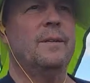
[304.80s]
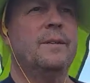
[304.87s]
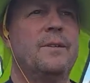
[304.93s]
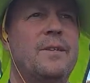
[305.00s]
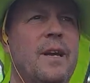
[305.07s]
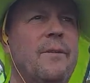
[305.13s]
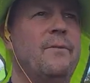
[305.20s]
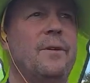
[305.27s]

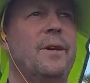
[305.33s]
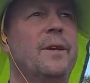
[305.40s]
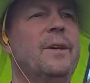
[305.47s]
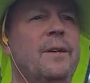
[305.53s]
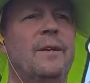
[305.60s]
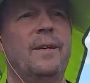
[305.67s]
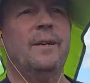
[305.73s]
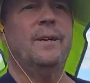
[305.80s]
seventy
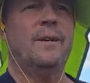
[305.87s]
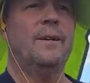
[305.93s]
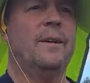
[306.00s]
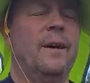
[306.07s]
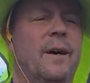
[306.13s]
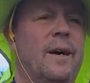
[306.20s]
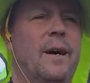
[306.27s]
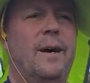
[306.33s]

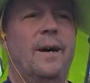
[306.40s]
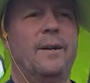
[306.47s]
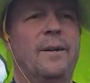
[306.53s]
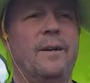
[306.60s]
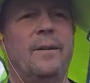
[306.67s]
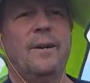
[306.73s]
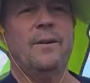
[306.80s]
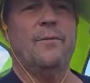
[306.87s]
dollars.
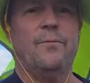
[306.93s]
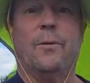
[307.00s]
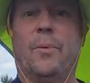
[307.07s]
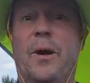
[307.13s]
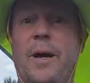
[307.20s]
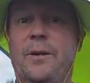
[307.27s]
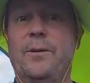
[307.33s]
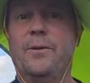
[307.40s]
Uh, for
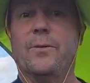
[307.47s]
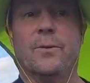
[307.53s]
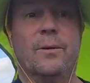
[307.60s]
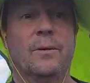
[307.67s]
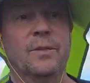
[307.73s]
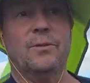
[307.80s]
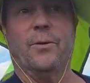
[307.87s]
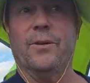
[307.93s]
brand new
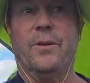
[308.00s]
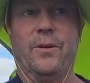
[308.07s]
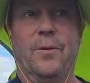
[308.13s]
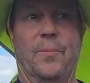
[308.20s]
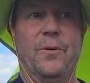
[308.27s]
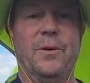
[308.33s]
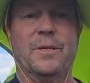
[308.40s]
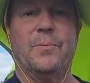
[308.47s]

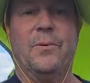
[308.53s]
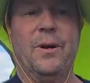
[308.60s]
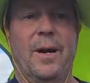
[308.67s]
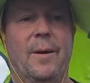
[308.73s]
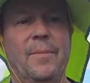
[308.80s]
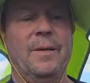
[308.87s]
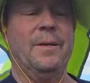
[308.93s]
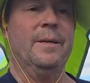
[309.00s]
Toyota Prius
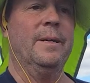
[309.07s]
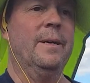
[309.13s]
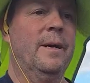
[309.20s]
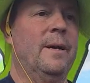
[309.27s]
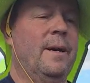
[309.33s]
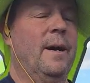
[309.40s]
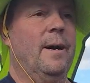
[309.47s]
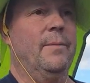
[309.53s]
Prime,
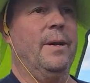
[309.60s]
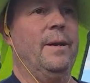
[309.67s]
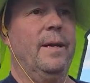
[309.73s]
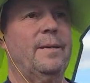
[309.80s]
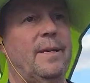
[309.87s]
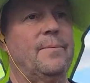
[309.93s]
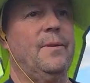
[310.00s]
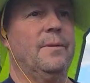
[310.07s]
I mean,
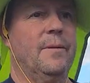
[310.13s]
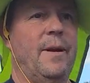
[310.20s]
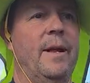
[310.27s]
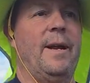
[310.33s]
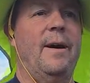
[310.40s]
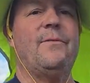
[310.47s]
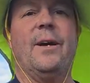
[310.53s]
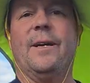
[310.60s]
that's pretty,
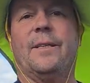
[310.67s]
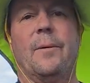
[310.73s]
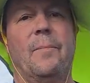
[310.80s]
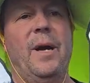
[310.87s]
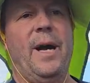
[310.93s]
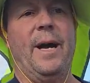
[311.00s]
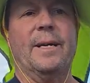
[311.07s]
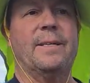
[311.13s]
and I've got the
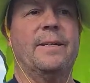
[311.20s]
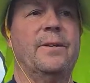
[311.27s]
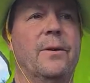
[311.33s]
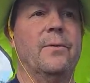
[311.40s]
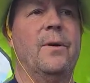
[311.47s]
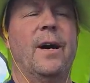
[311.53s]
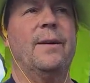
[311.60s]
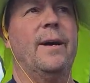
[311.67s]
max, you
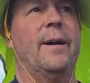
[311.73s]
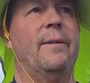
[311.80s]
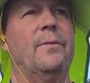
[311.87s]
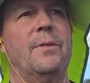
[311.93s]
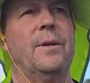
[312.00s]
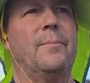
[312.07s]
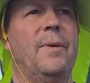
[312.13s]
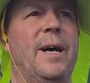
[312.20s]
know, I got
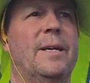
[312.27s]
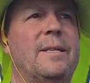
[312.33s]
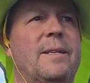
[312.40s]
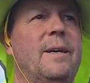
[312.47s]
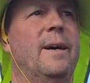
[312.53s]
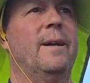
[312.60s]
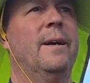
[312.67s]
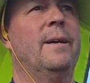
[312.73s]
everything maxed
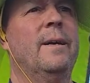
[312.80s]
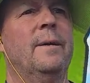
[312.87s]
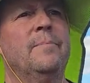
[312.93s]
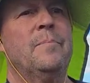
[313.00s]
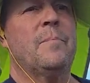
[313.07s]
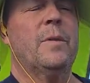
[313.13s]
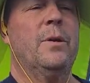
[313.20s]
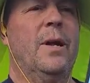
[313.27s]
out.
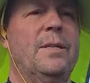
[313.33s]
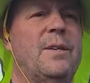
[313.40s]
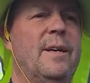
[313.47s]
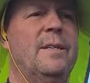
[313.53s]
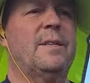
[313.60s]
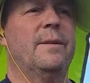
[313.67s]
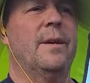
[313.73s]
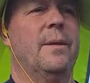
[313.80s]
You know, that's,
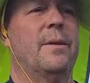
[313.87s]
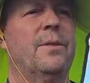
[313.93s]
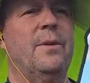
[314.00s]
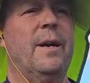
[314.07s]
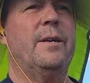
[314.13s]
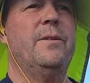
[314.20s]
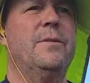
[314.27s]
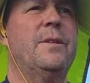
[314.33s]
that's another
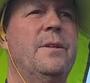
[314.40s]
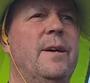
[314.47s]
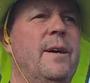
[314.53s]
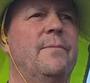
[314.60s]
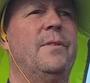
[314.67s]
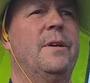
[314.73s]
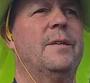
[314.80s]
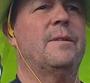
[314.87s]
thing. I used to
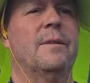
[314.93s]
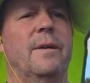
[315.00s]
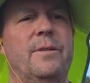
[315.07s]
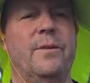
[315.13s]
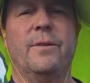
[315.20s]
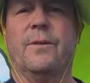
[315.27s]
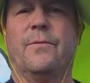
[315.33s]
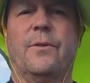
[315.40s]
have that uh,
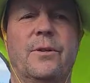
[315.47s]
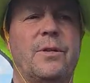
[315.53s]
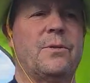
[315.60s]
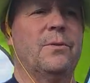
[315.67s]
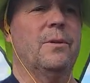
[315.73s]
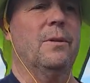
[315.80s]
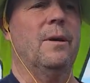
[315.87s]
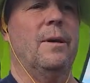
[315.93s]

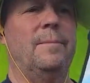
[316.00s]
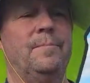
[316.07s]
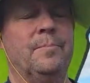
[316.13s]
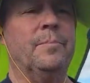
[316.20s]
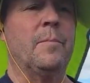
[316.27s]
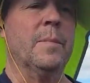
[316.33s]
universal um,